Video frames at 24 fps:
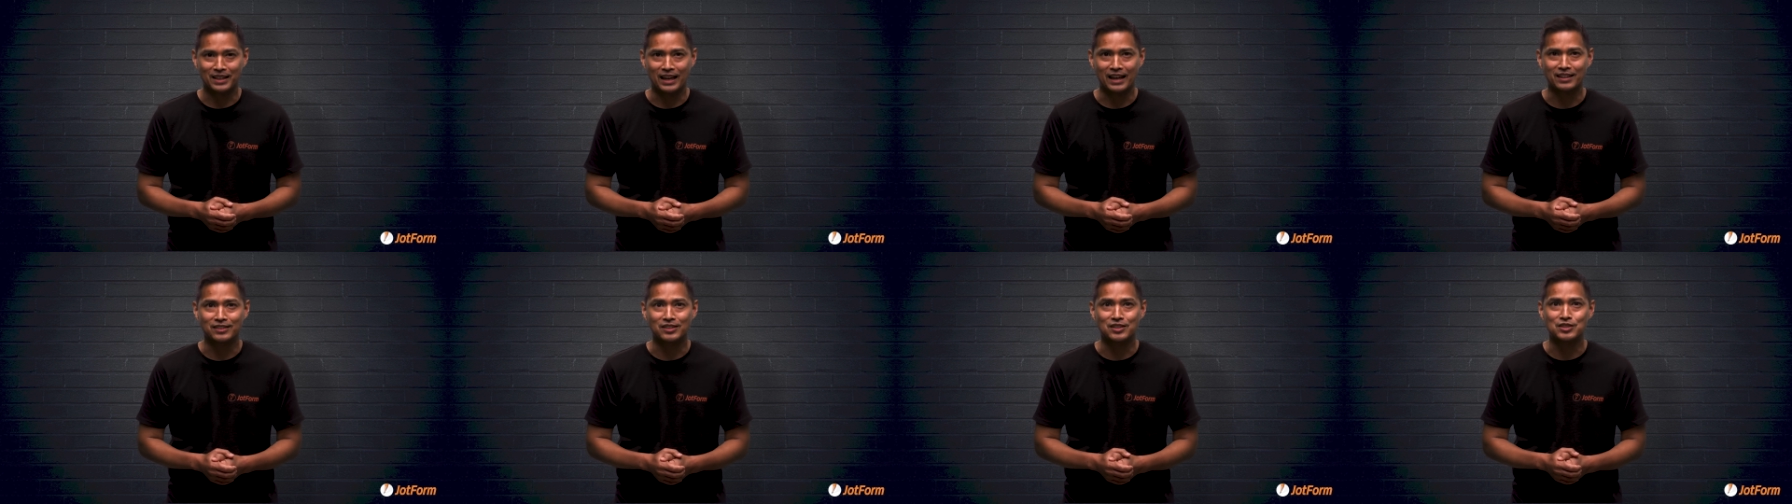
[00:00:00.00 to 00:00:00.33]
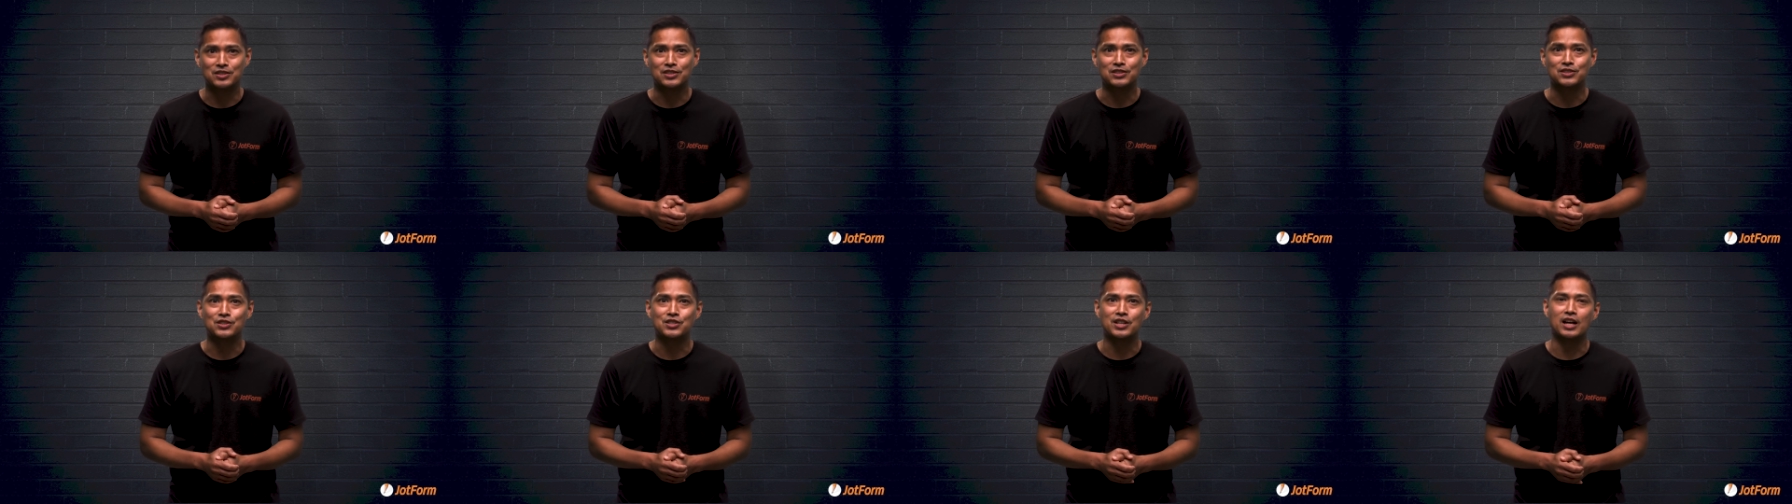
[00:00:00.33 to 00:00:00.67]
and
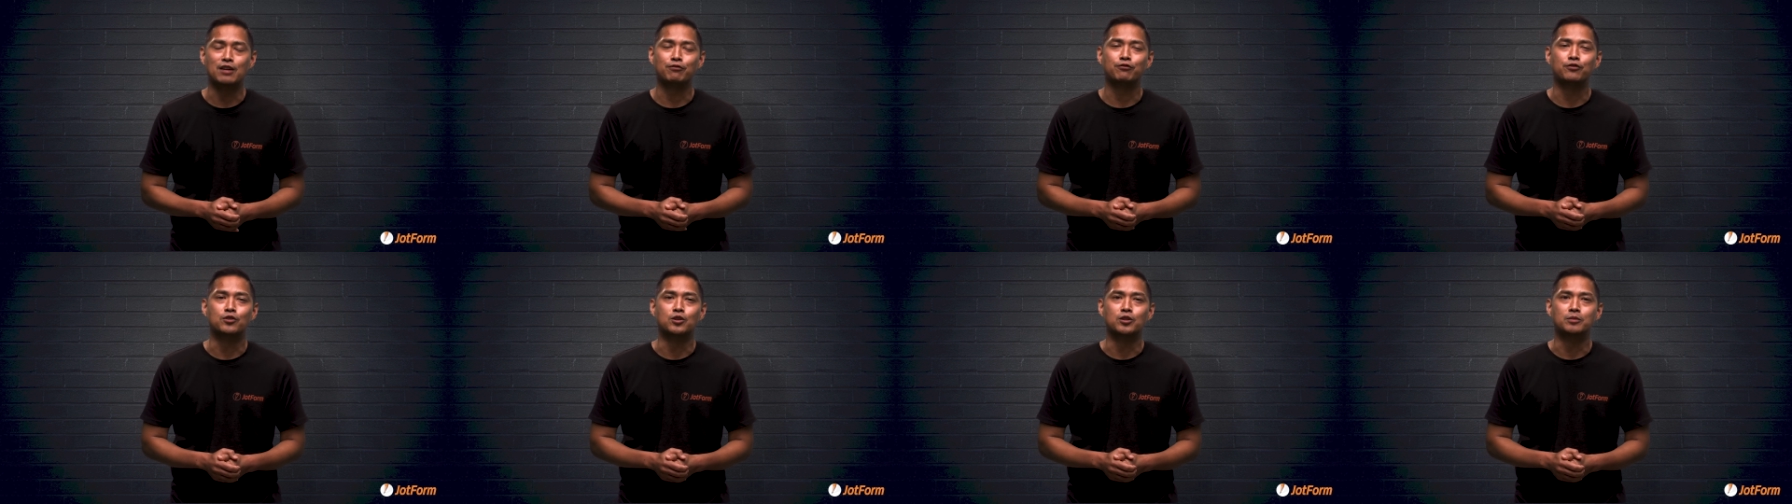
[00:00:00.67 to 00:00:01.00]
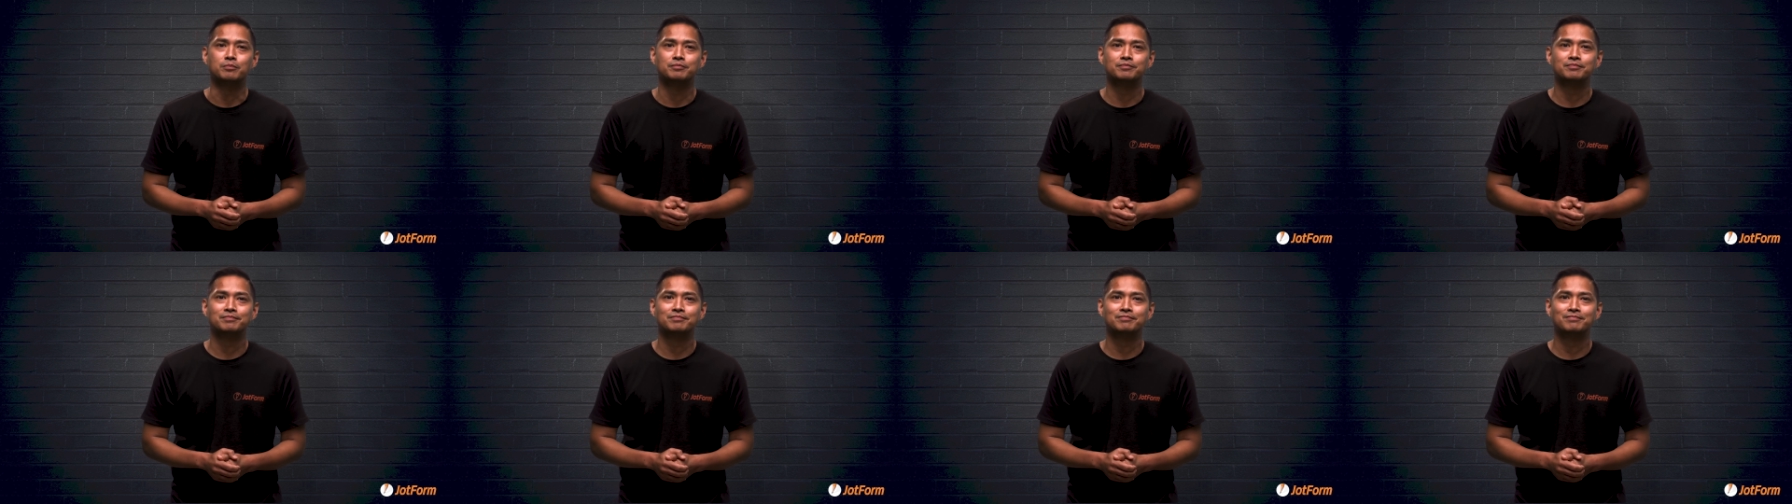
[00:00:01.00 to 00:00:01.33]
this is
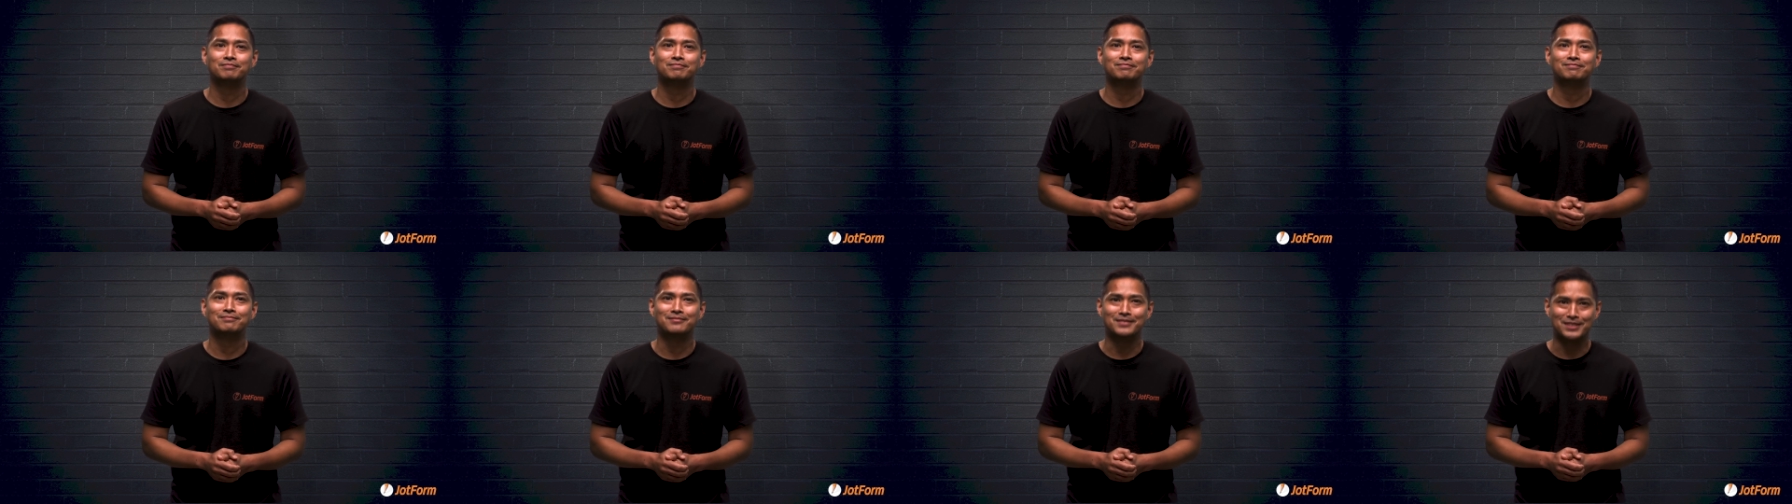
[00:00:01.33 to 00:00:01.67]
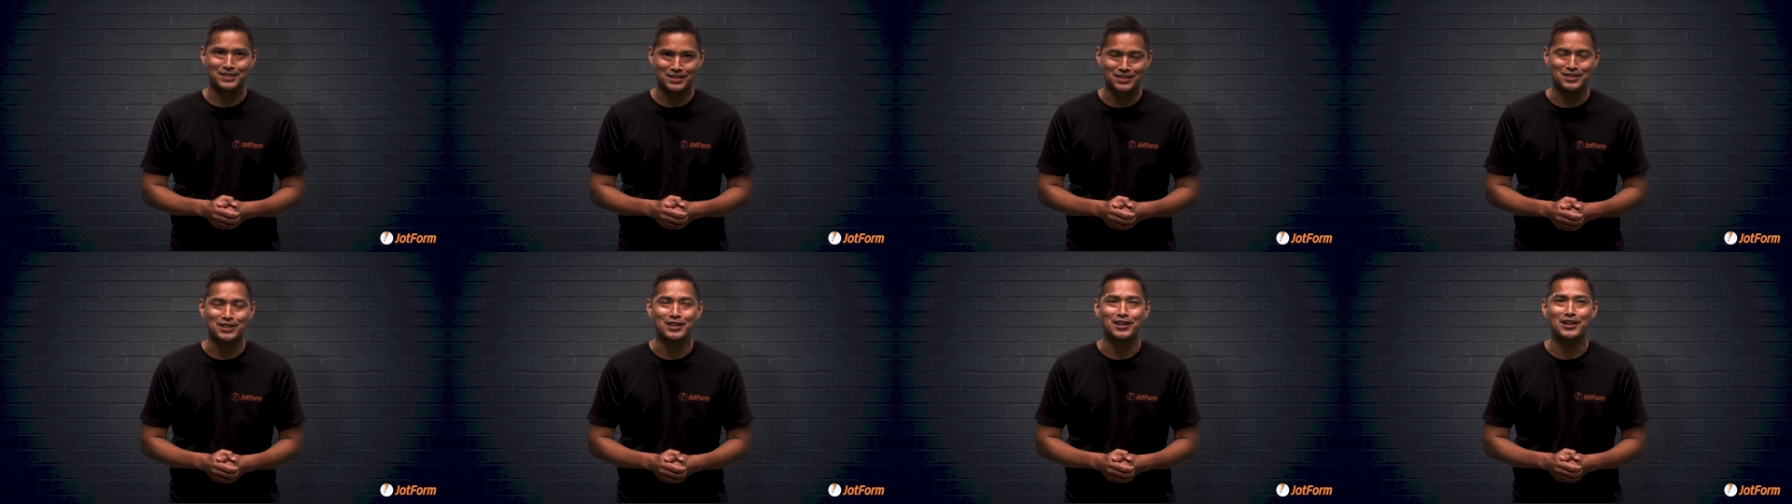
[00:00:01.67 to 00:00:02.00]
Jotform.
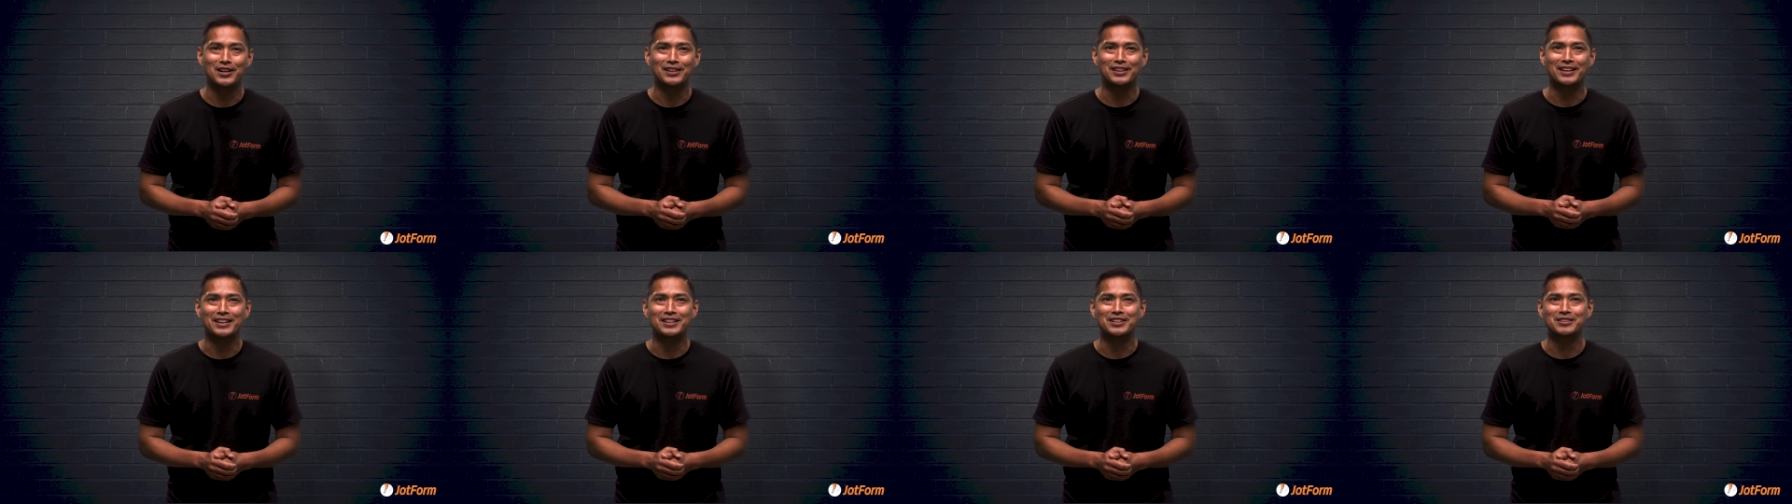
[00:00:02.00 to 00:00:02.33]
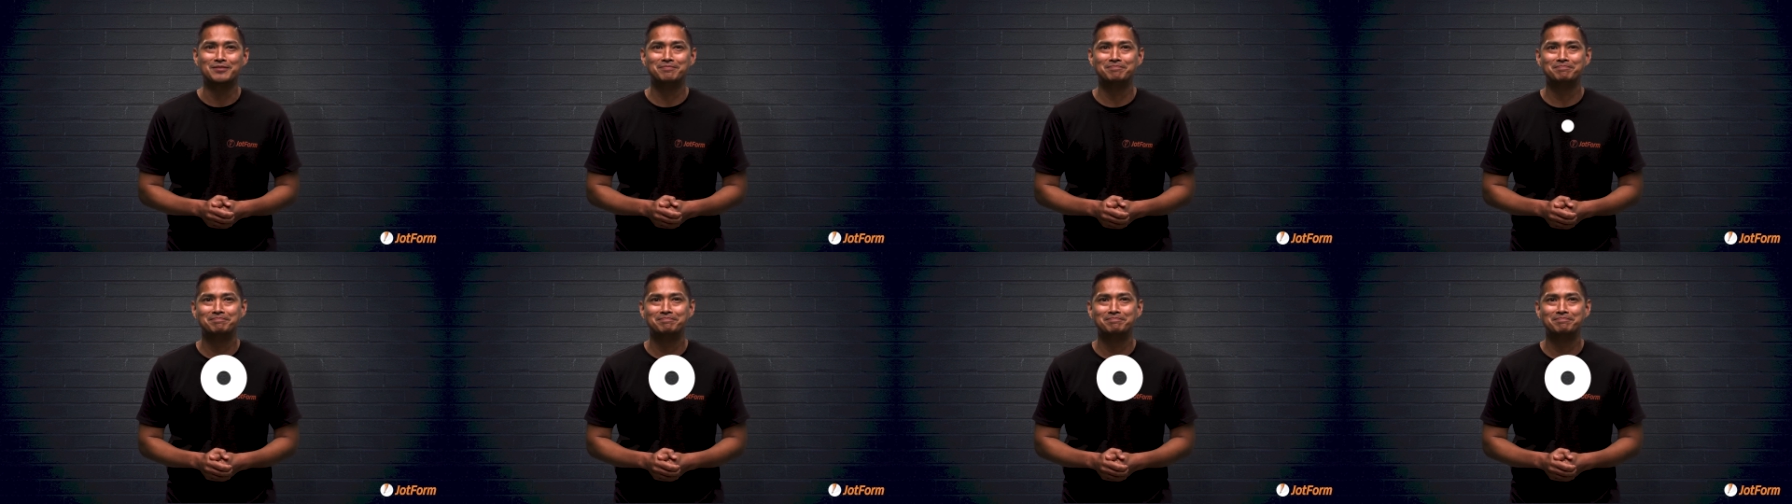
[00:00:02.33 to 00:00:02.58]
See y'all later.